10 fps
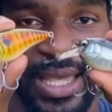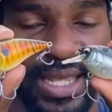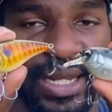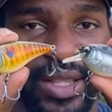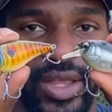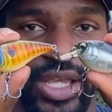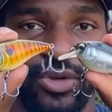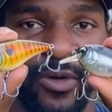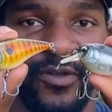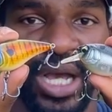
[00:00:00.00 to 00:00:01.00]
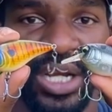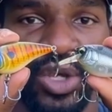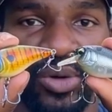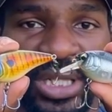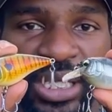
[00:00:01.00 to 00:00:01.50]
anything you can find in
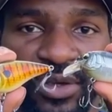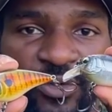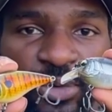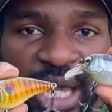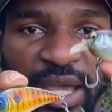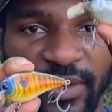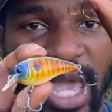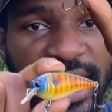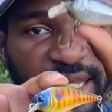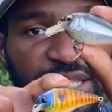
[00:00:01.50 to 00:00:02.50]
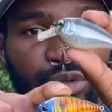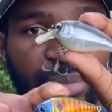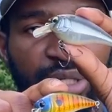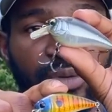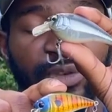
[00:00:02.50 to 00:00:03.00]
your lake if you have it, and these would
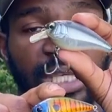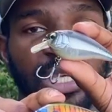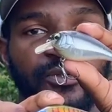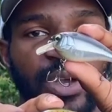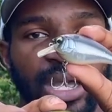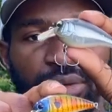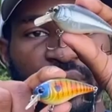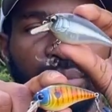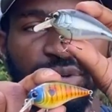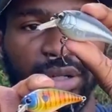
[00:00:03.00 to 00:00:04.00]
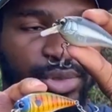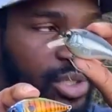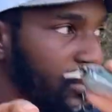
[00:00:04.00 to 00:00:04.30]
be a key factor, I promise